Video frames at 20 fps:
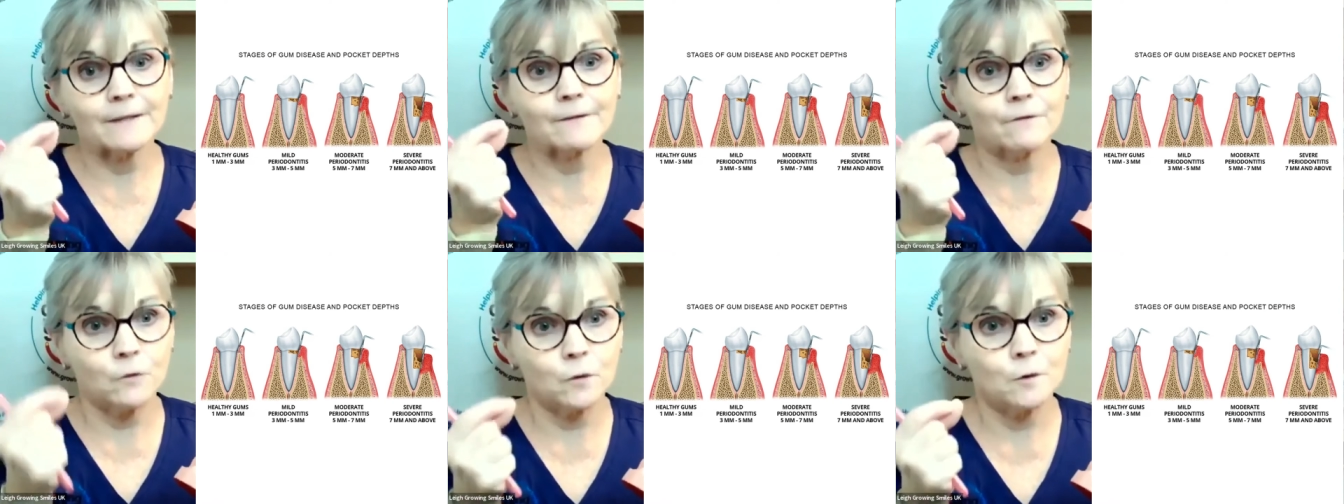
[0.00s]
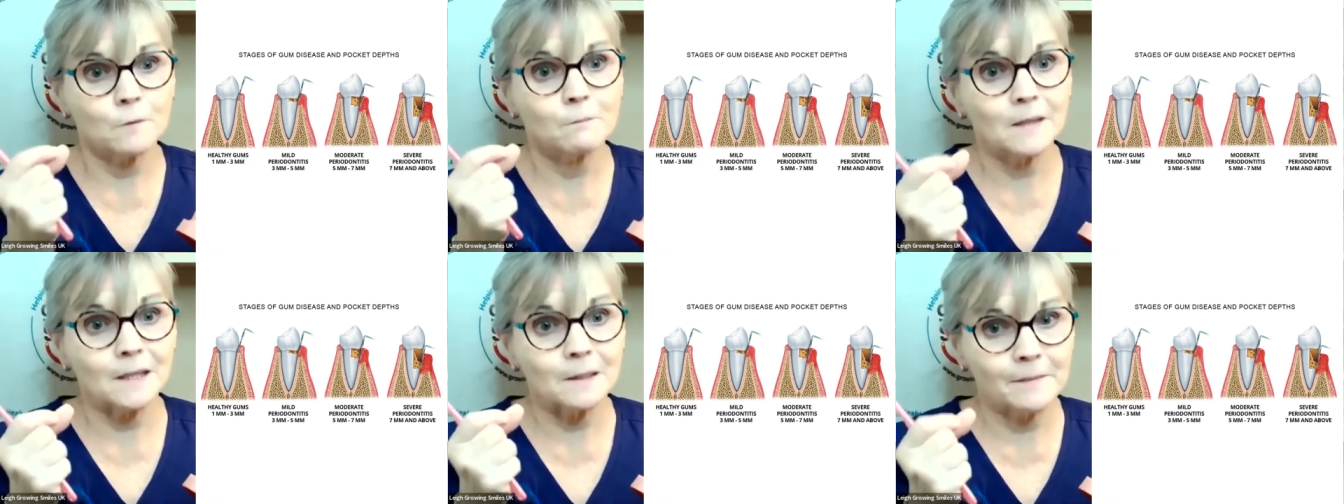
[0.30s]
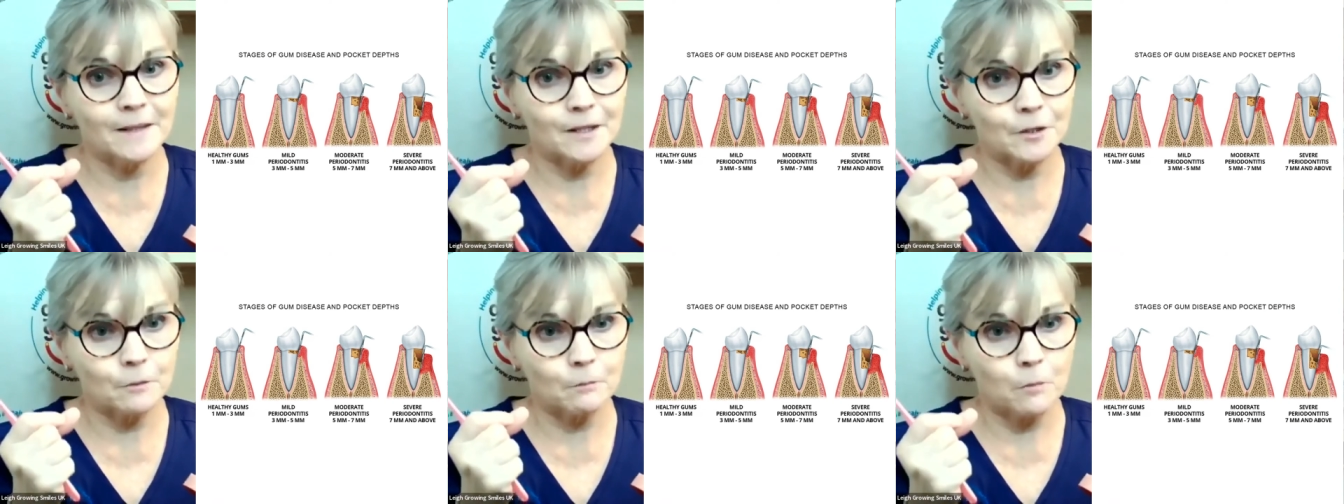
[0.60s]
four
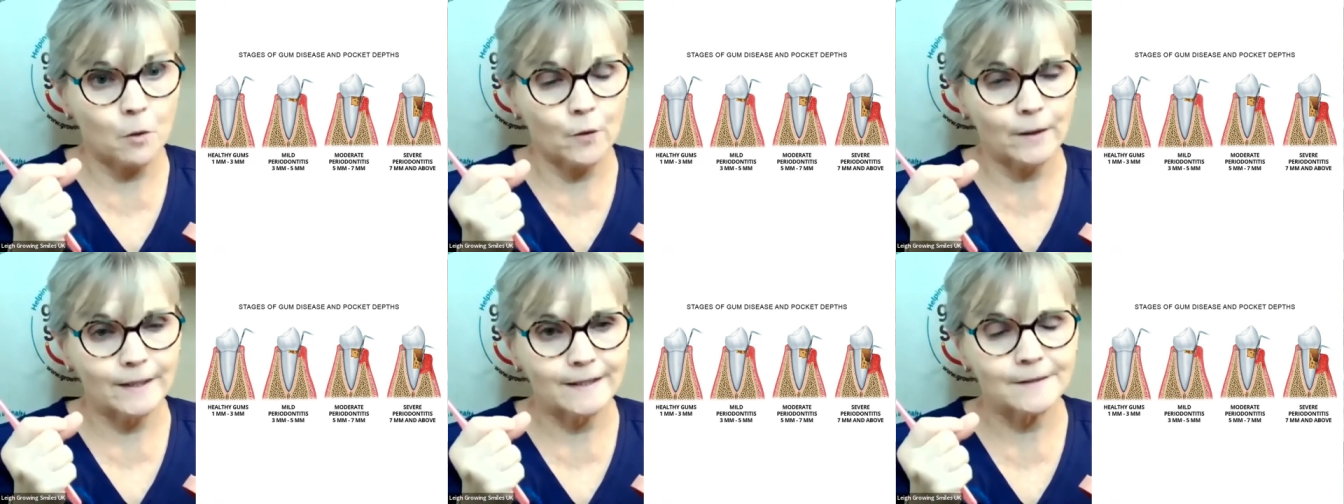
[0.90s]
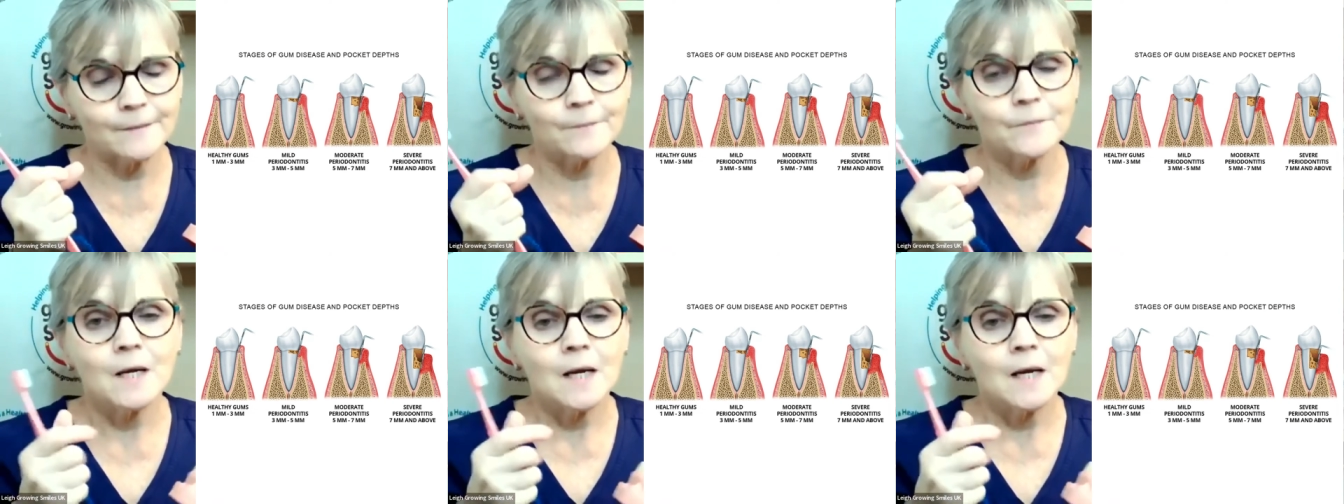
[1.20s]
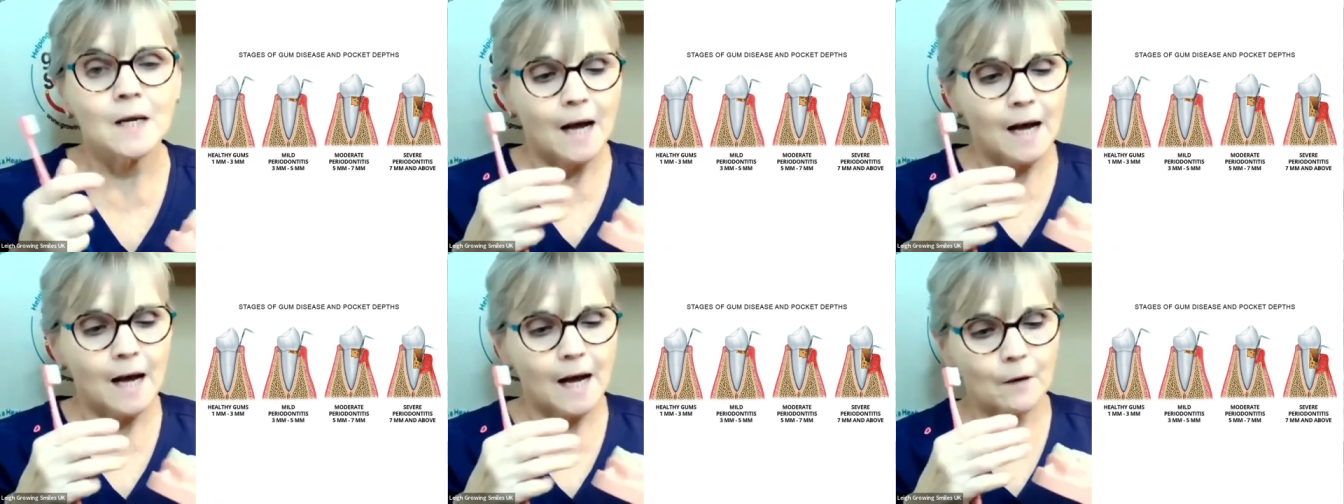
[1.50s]
millimeter point.
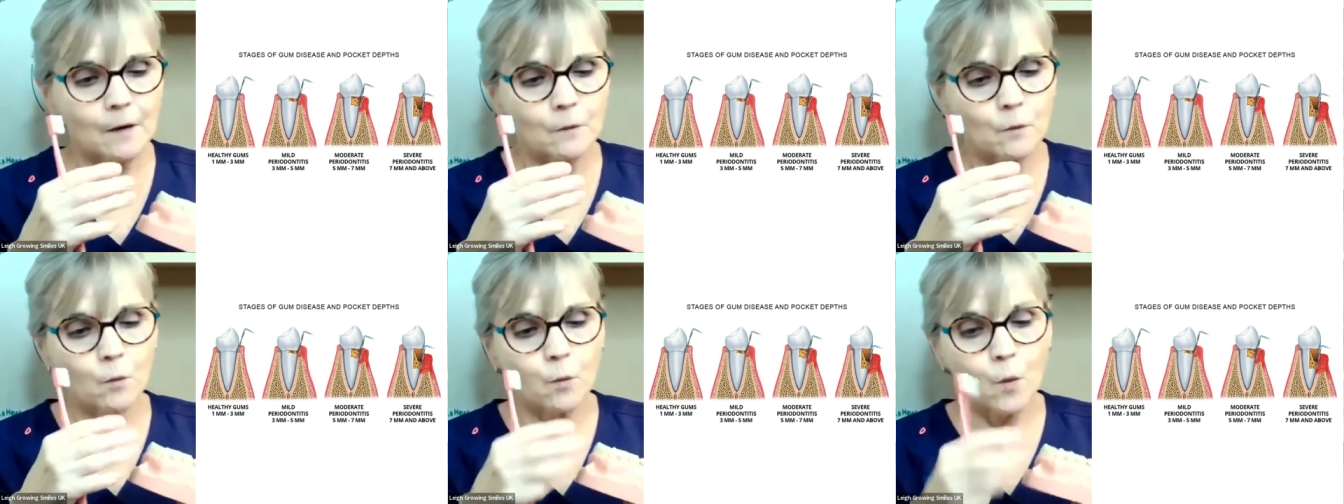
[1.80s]
And